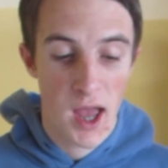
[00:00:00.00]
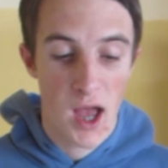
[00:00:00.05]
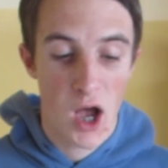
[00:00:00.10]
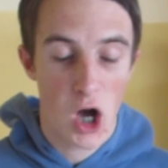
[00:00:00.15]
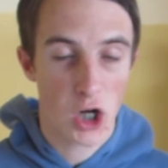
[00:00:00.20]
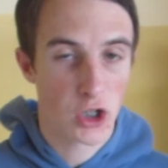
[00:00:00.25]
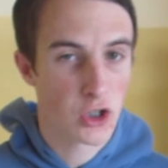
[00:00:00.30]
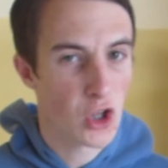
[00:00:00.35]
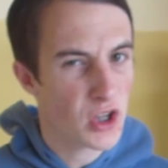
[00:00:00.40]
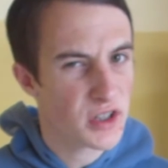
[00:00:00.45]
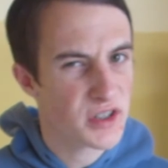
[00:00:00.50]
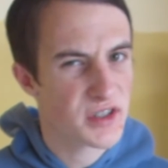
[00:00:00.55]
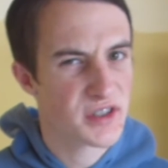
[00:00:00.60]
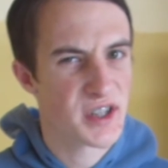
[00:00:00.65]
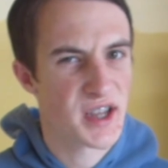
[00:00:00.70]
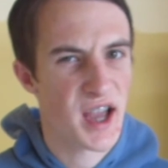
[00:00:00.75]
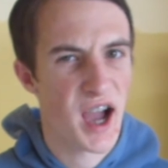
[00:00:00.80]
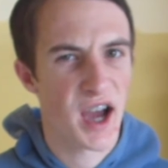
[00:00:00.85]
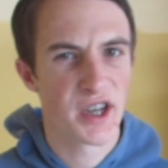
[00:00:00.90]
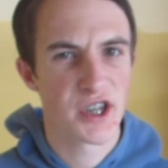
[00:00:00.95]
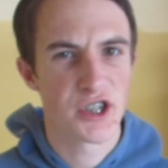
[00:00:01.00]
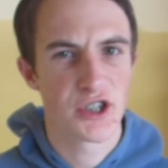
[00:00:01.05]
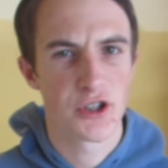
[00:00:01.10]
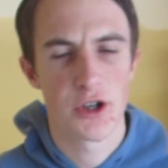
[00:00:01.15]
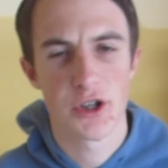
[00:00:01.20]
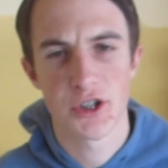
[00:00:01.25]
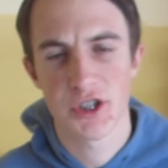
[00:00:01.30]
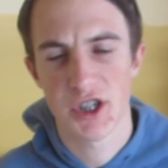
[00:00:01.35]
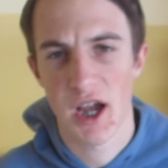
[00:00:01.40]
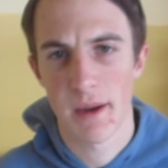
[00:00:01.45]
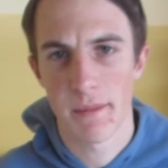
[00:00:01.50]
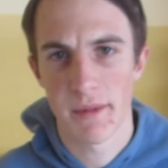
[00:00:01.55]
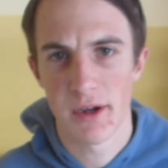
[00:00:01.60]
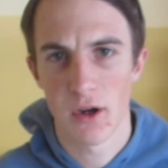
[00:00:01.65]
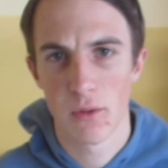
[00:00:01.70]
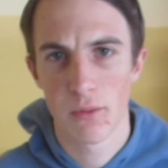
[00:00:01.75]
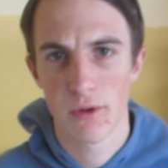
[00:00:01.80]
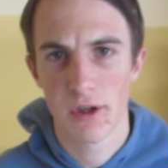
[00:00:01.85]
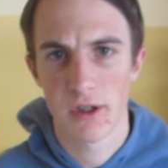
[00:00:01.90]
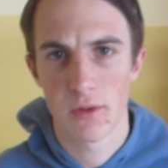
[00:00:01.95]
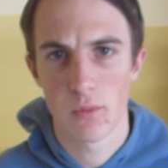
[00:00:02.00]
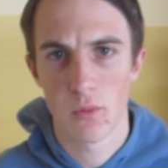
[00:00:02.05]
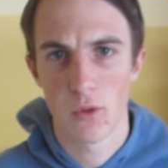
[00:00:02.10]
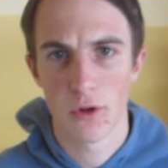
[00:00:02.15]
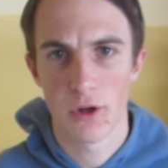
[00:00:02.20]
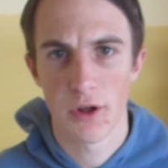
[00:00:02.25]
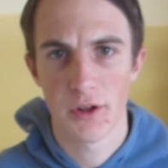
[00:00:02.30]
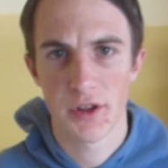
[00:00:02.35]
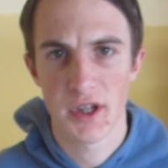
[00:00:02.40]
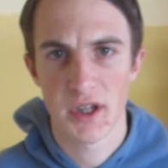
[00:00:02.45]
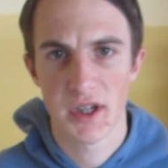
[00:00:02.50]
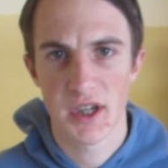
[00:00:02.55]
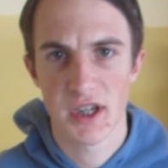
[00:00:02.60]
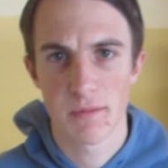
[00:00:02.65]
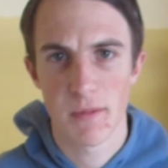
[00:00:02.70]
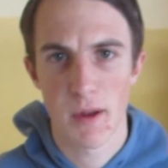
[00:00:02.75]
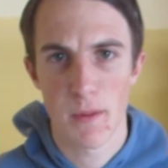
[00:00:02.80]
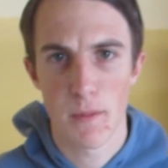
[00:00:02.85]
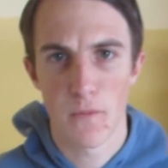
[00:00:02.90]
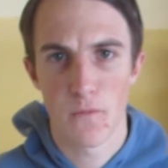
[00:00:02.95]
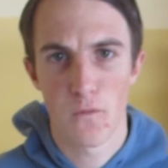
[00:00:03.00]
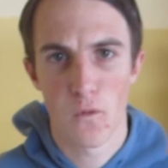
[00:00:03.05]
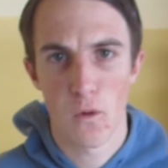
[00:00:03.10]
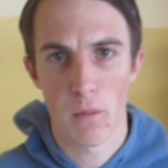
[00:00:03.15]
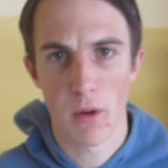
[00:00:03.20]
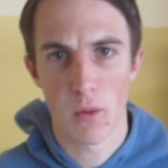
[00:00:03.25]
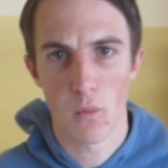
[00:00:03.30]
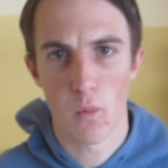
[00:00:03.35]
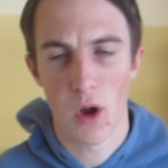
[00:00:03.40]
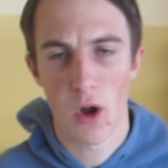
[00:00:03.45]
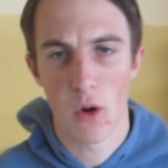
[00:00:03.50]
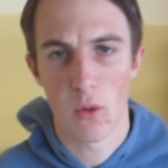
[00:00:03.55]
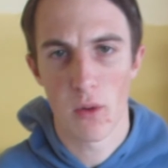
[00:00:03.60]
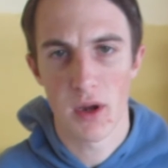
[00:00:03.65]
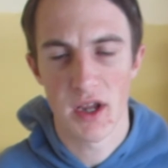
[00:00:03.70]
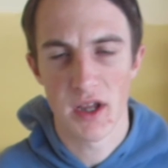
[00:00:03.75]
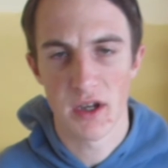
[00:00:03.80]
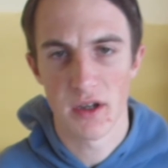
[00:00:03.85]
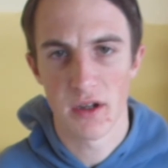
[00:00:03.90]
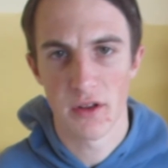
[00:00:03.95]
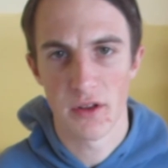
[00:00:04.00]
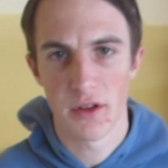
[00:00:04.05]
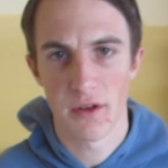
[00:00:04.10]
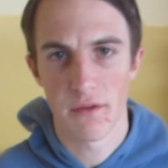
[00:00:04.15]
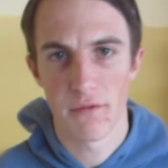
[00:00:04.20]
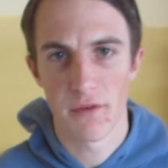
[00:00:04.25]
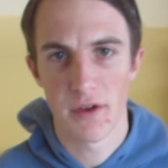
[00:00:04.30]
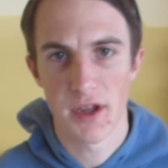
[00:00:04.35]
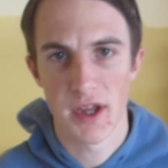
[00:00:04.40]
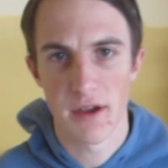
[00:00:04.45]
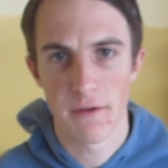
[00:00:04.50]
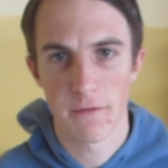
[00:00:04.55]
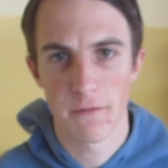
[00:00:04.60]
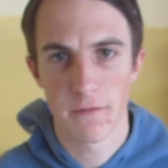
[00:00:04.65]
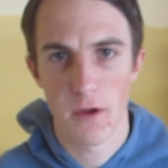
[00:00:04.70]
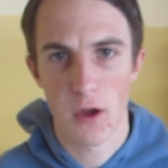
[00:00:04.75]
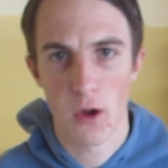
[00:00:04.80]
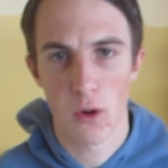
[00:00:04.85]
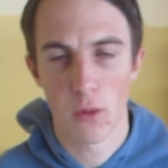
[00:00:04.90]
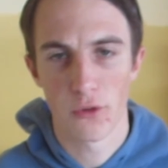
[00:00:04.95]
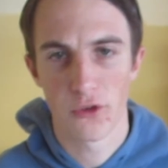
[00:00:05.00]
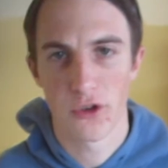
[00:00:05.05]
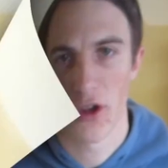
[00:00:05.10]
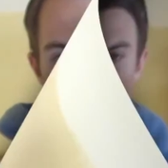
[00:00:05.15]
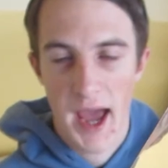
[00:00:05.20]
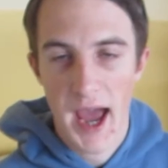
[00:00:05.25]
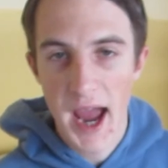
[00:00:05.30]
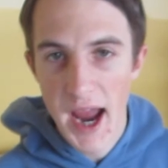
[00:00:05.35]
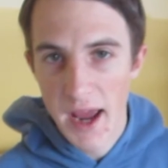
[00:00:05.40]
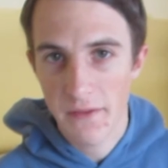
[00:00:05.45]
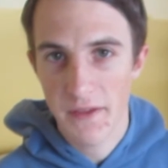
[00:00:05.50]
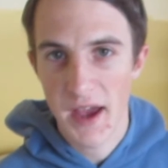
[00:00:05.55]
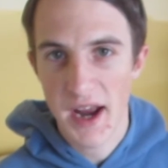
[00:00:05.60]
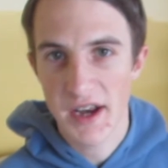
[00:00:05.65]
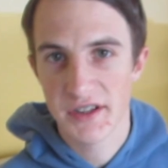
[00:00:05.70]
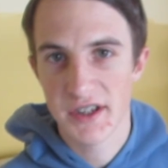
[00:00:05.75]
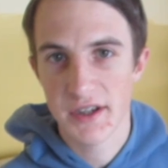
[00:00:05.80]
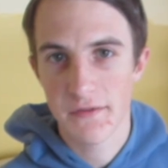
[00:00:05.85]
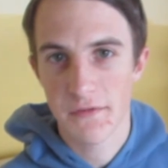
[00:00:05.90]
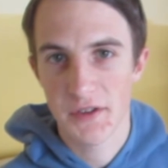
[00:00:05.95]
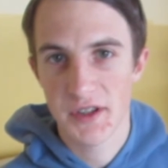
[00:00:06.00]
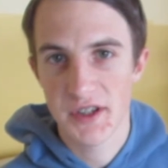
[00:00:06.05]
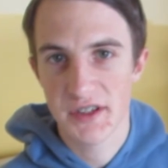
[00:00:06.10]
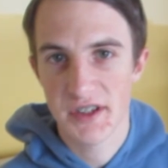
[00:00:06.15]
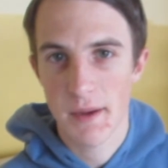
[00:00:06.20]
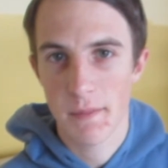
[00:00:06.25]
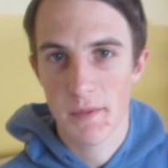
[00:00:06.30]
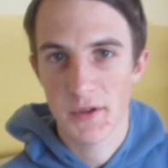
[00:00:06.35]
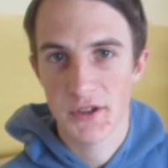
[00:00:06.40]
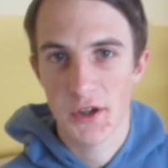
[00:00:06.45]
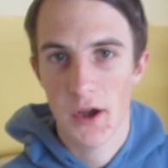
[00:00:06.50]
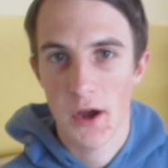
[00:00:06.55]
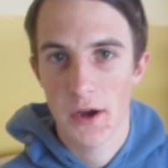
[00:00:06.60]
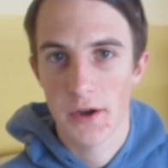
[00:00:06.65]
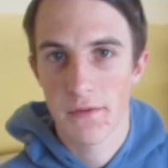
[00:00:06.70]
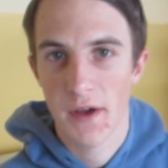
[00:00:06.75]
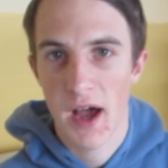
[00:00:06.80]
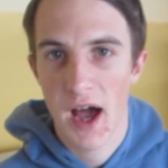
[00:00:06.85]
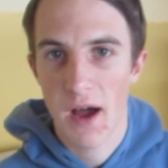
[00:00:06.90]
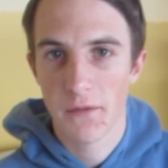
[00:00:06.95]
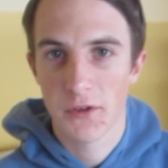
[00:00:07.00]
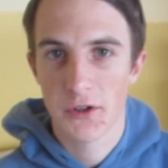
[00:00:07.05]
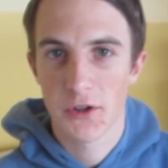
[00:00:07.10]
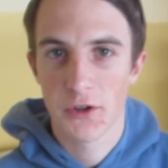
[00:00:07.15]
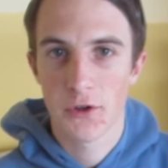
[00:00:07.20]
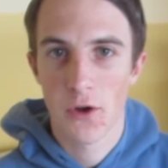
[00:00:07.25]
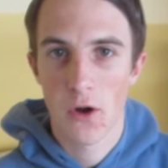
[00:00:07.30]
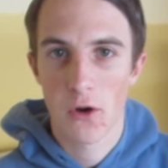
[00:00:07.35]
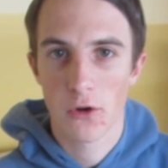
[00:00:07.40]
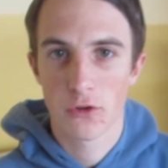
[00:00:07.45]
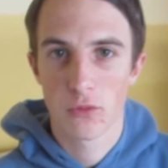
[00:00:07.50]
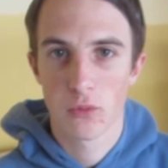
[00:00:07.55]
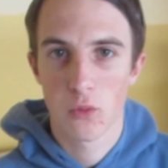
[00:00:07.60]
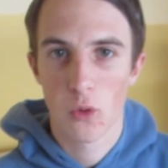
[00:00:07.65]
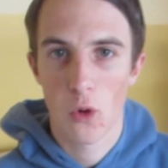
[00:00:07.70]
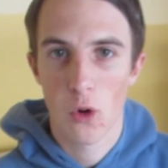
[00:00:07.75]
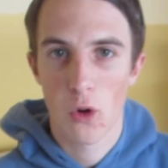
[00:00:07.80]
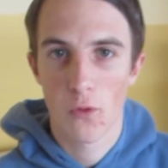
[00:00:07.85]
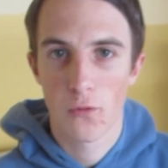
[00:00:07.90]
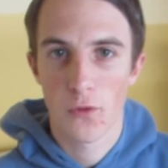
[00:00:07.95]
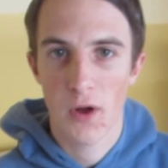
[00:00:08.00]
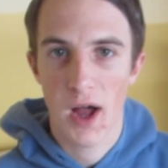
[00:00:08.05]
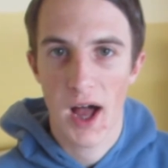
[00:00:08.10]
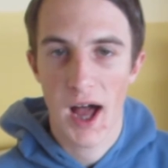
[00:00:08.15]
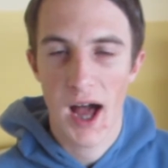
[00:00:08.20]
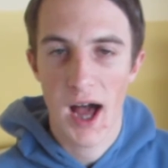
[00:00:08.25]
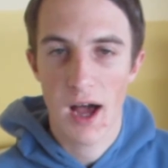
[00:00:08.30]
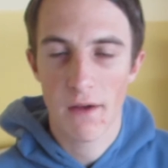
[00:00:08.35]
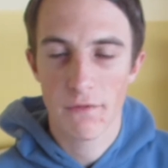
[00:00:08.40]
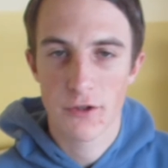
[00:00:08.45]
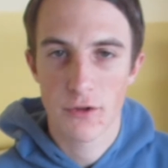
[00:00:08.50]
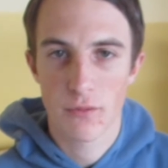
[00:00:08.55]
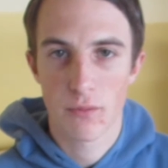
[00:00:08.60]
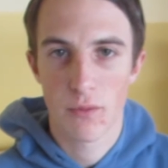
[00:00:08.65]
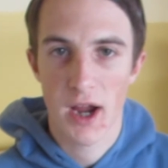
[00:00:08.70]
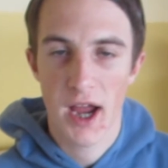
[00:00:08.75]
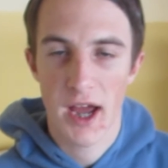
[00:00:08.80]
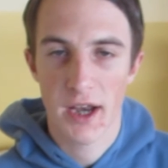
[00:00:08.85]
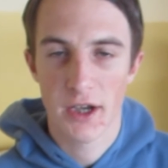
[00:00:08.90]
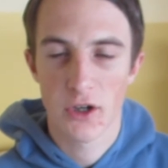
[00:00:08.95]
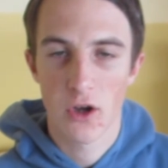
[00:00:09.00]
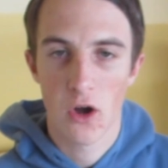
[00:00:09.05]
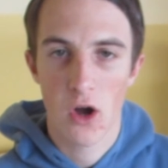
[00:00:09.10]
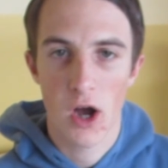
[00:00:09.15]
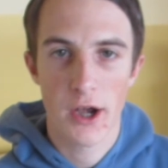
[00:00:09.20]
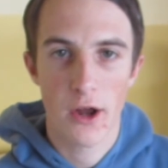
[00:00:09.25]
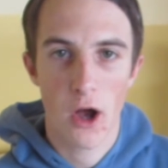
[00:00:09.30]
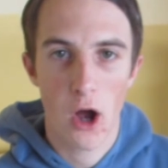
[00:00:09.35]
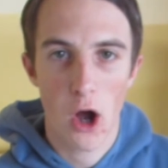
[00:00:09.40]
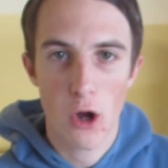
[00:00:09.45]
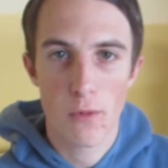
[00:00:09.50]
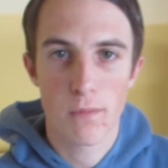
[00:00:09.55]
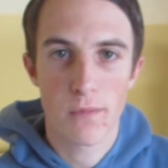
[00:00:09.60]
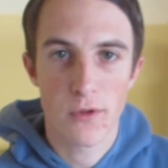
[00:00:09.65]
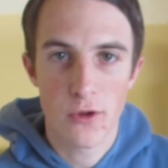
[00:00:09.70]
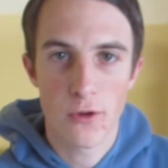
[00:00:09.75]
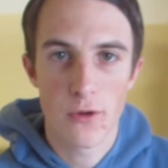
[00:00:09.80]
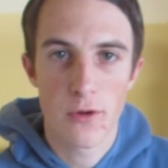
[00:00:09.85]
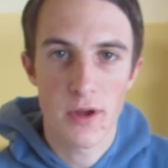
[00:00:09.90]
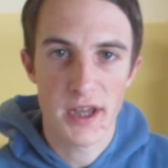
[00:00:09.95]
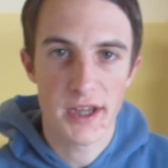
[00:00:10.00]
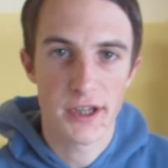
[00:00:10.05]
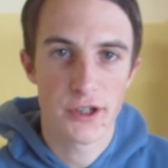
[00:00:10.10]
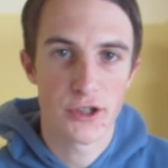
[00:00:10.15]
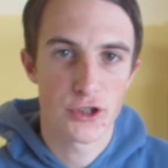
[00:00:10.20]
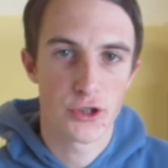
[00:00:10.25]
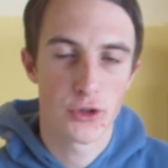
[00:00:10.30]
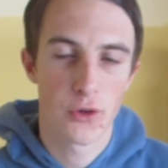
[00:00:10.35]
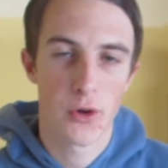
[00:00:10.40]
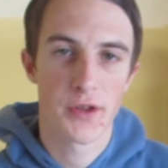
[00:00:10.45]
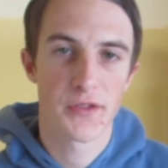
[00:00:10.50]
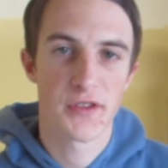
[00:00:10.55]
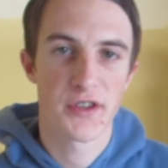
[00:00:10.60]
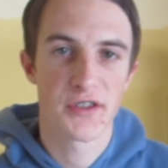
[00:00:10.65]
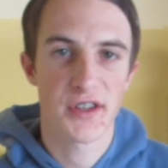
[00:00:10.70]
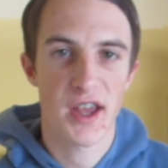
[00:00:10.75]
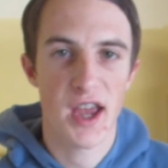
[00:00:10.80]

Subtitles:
I'd like to see Honeychurch come in, I really would. I think he's been performing well in the VFL. And that is it for this episode of After the Dogs Roar for after round 9. Hope you enjoyed this